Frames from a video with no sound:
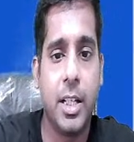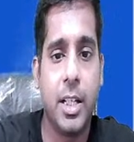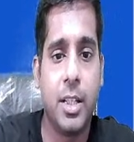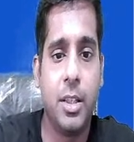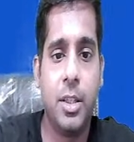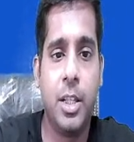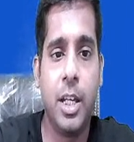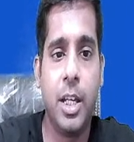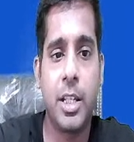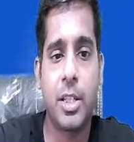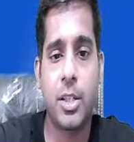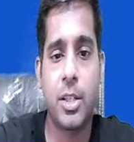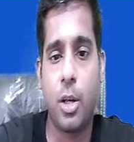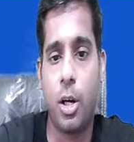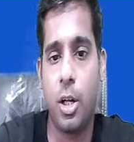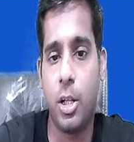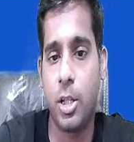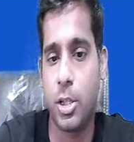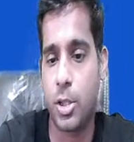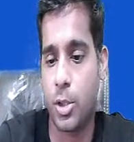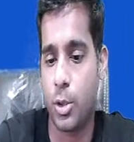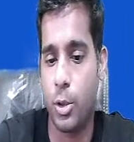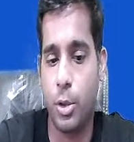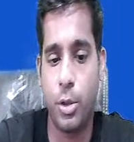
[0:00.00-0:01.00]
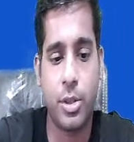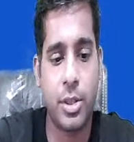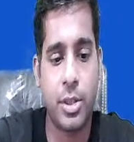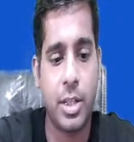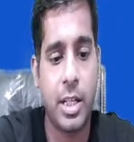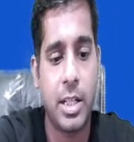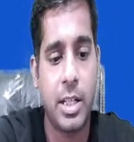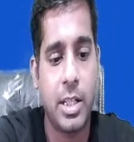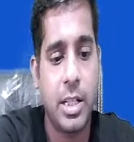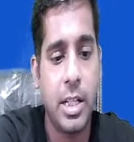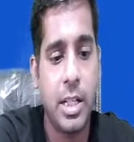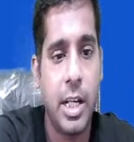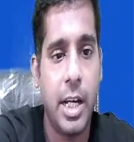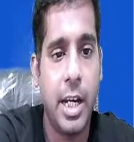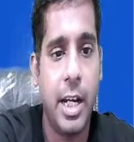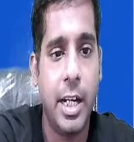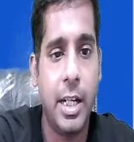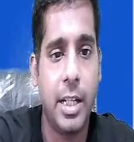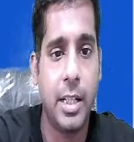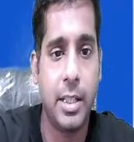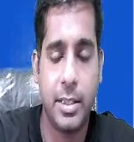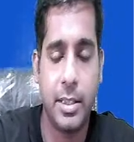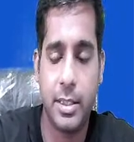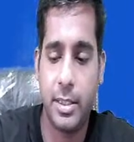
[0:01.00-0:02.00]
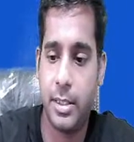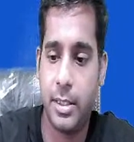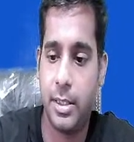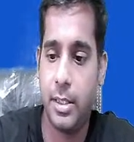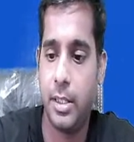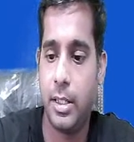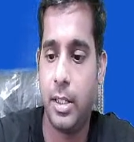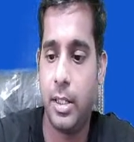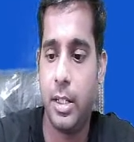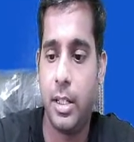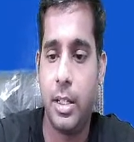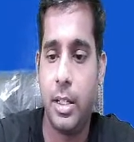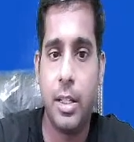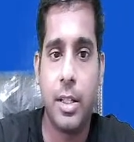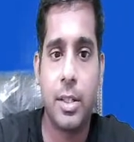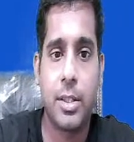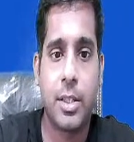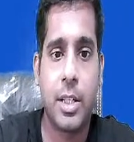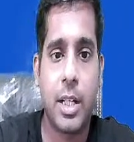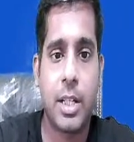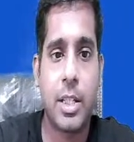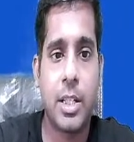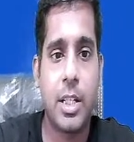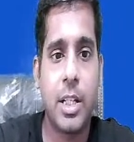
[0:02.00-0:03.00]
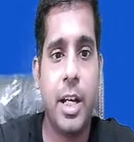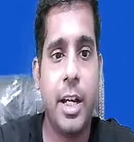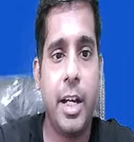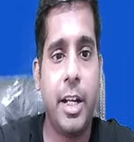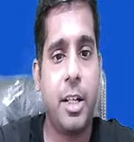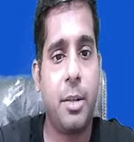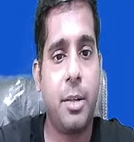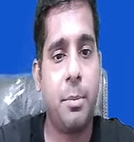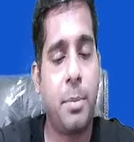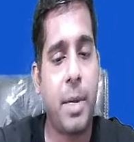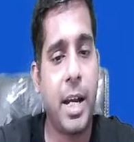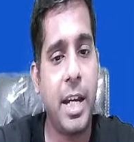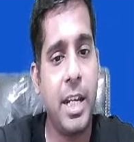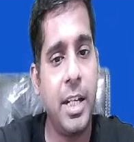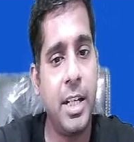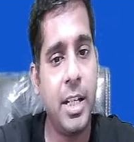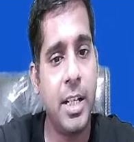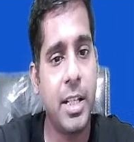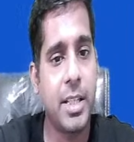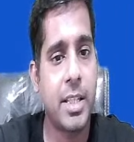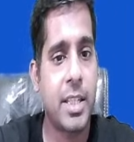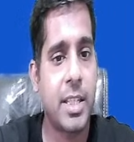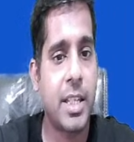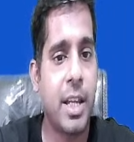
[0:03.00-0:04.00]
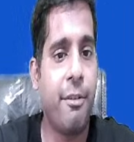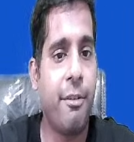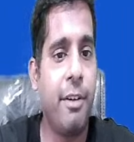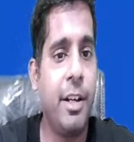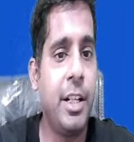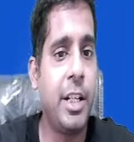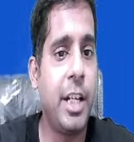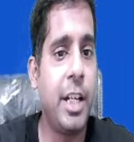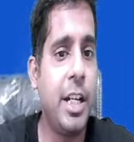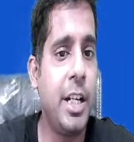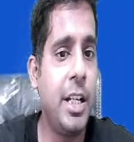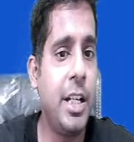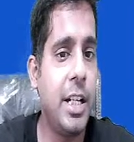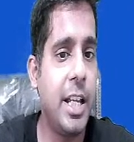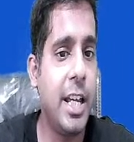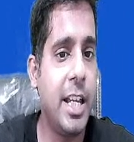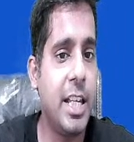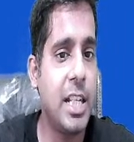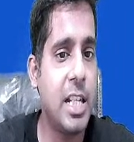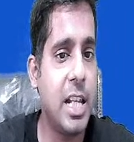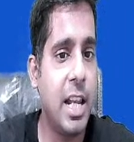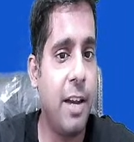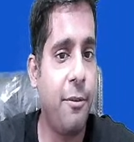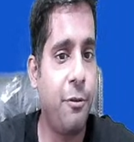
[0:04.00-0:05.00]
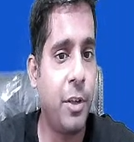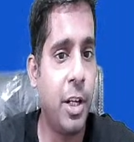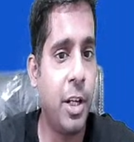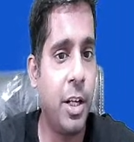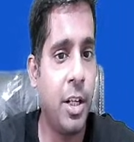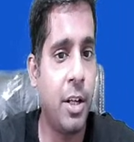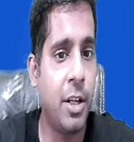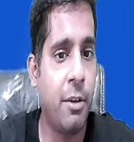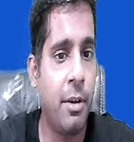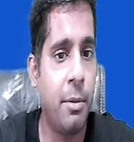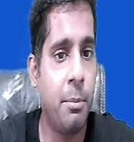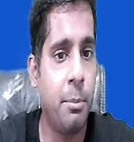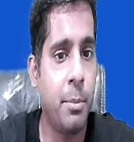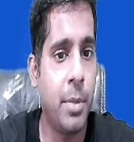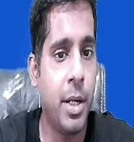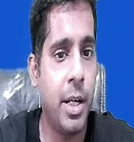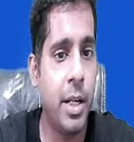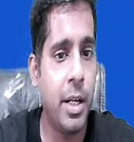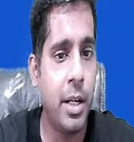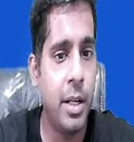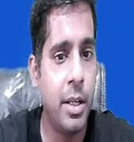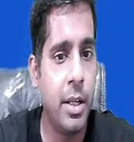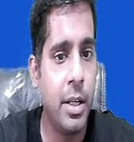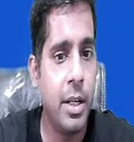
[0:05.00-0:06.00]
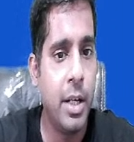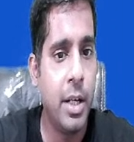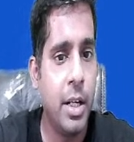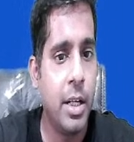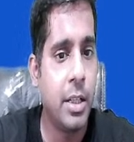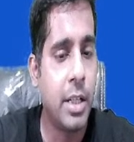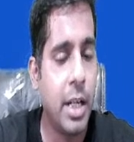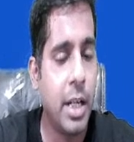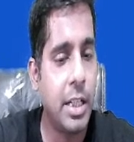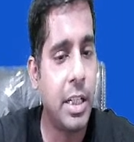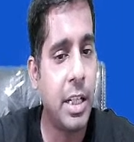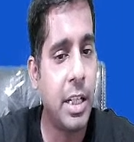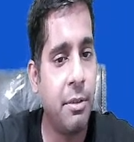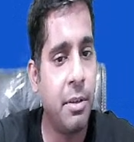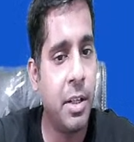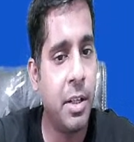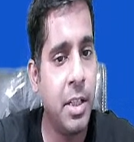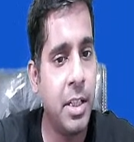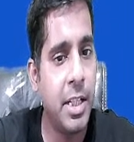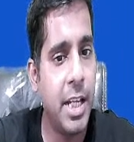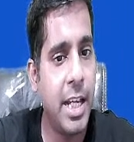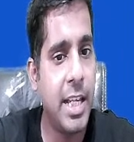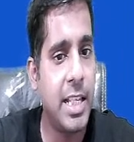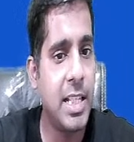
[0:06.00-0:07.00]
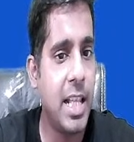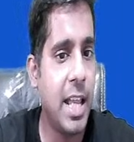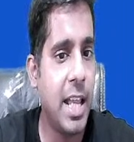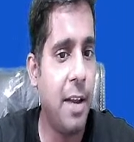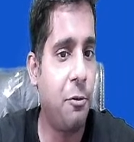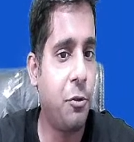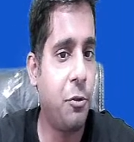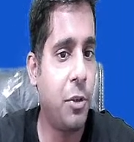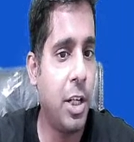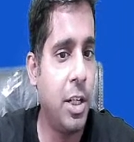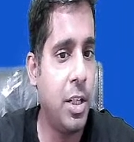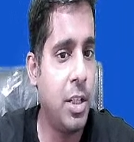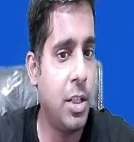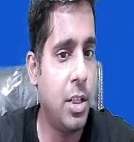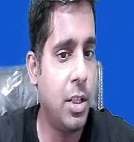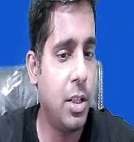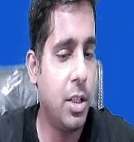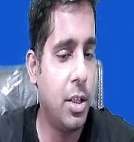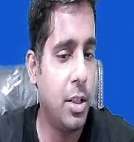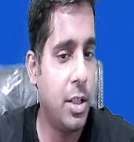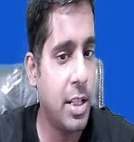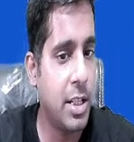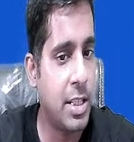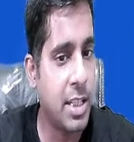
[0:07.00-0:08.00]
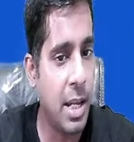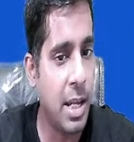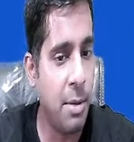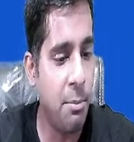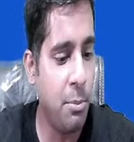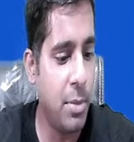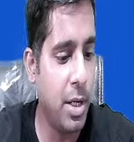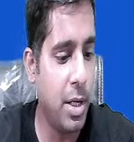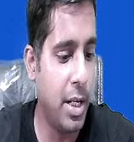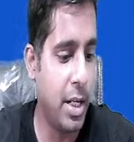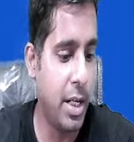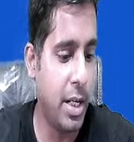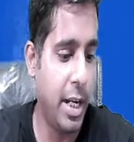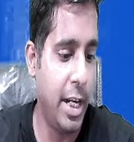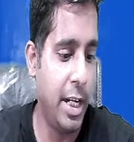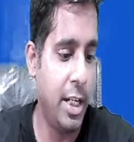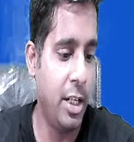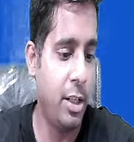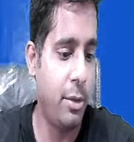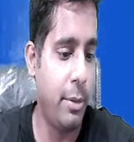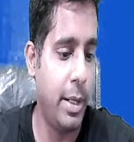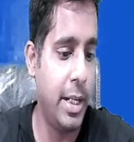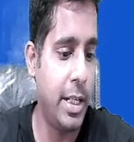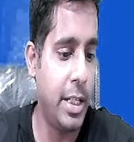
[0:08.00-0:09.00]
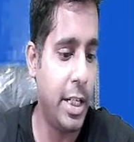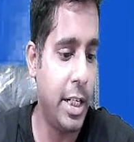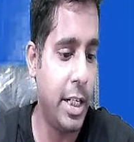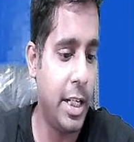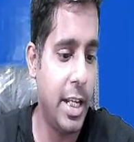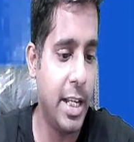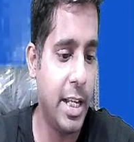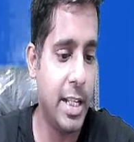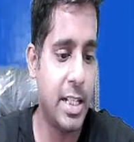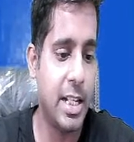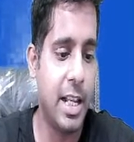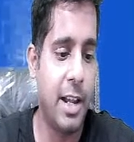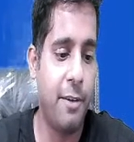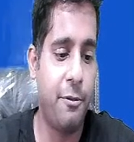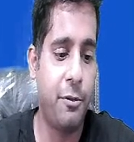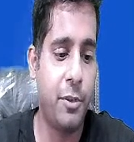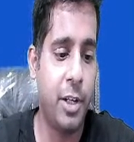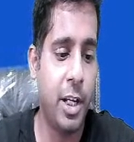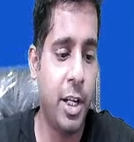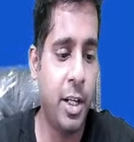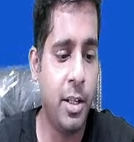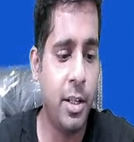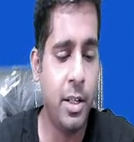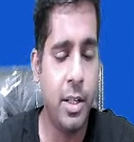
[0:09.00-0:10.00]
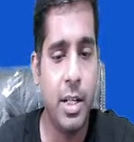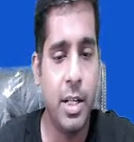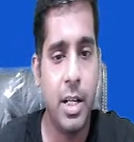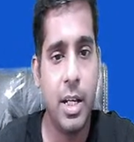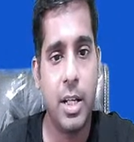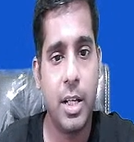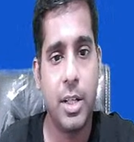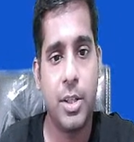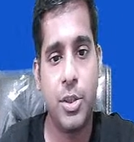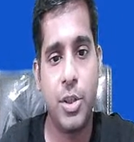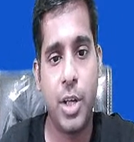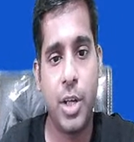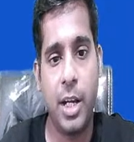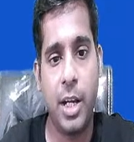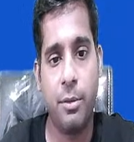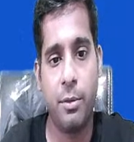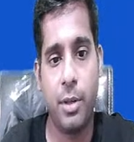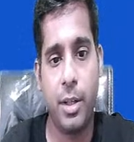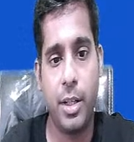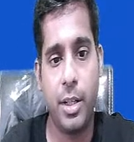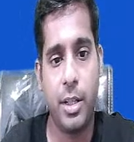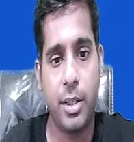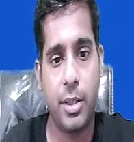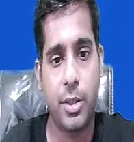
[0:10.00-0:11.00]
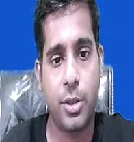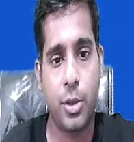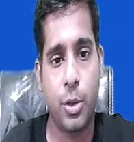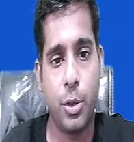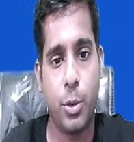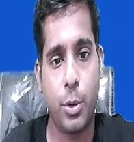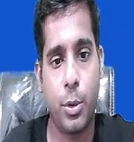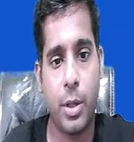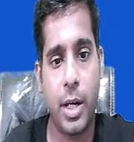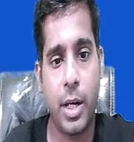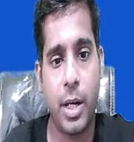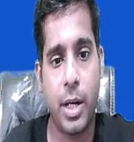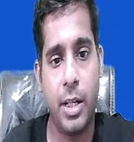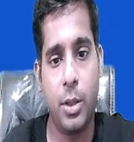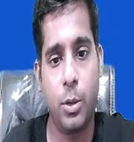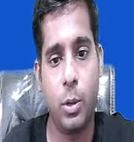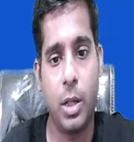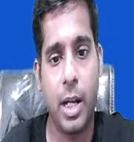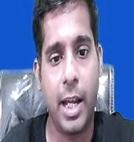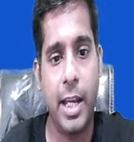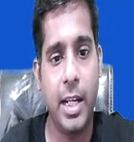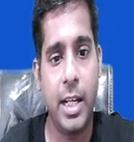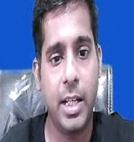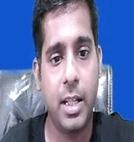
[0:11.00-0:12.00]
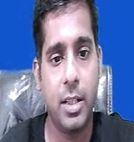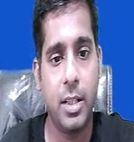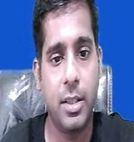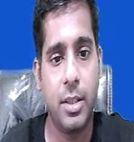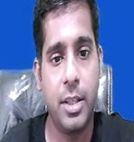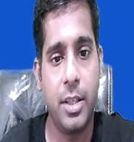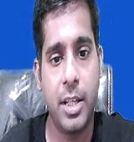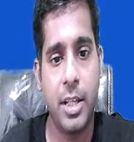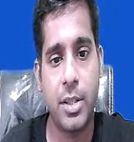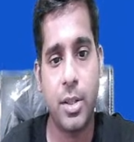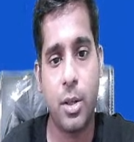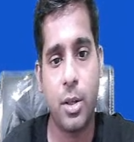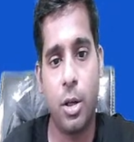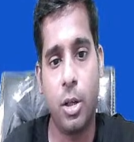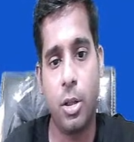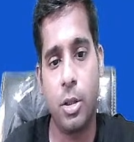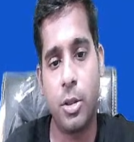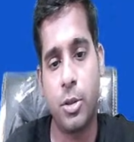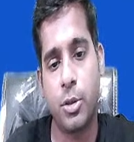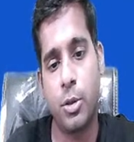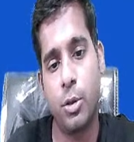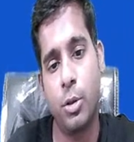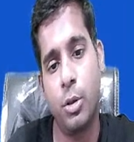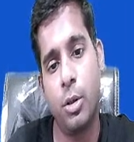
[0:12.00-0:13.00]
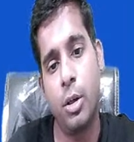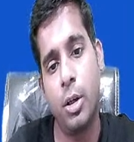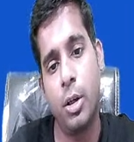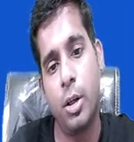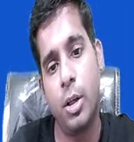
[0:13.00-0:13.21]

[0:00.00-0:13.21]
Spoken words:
this also. 68 minus 17 days left in November, 31 days left in December, and 20 days left in January. So you can do like this also.